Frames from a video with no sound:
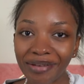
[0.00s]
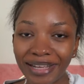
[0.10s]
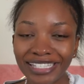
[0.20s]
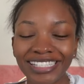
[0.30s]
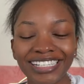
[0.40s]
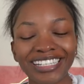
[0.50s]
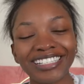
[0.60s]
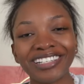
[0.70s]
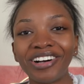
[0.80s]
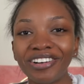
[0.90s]
besties
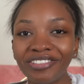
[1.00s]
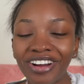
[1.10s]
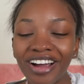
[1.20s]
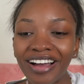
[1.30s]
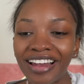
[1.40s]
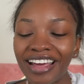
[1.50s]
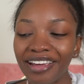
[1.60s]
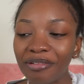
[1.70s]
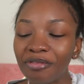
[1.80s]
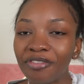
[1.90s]
so overall
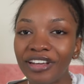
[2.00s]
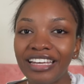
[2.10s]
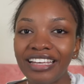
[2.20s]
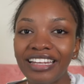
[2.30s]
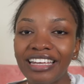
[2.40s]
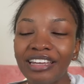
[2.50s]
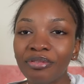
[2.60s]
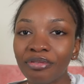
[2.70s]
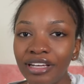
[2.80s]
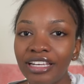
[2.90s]
i'm really
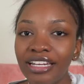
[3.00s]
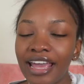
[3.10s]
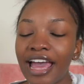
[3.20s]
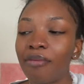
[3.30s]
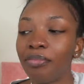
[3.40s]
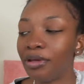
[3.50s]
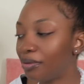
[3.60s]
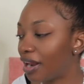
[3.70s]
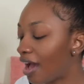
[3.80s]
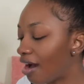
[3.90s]
really happy
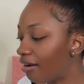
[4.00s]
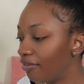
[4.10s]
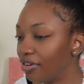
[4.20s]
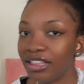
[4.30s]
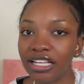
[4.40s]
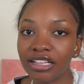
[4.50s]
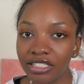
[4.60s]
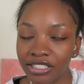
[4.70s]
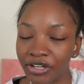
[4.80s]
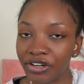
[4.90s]
with how everything
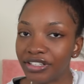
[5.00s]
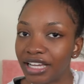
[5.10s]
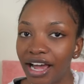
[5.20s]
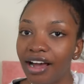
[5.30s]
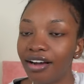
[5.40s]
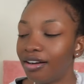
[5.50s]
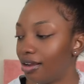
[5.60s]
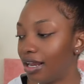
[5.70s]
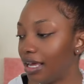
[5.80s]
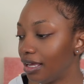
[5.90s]
turned
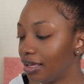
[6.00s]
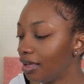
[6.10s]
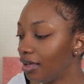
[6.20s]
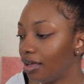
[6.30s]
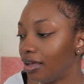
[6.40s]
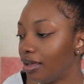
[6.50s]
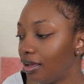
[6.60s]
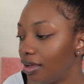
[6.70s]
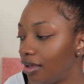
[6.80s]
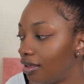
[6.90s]
out like
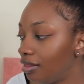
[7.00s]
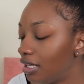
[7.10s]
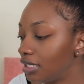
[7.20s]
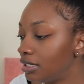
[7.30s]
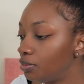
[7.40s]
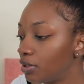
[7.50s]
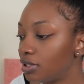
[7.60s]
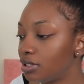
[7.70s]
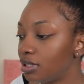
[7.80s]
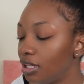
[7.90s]
this
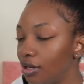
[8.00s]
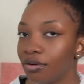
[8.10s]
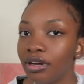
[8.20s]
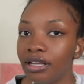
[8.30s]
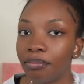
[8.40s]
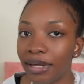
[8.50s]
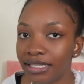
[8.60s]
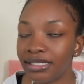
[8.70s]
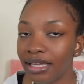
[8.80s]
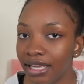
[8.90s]
was literally
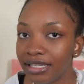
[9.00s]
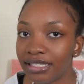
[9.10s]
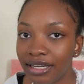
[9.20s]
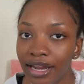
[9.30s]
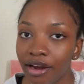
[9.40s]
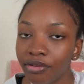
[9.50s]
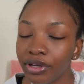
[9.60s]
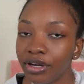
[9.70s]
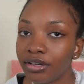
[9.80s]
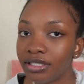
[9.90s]
best case
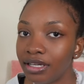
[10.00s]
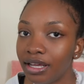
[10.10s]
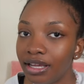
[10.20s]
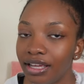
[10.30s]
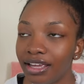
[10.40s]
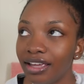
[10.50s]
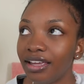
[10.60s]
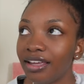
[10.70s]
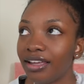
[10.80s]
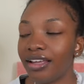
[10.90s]
scenario today
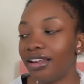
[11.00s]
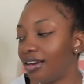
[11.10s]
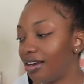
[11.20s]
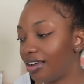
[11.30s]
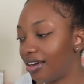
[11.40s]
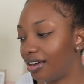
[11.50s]
and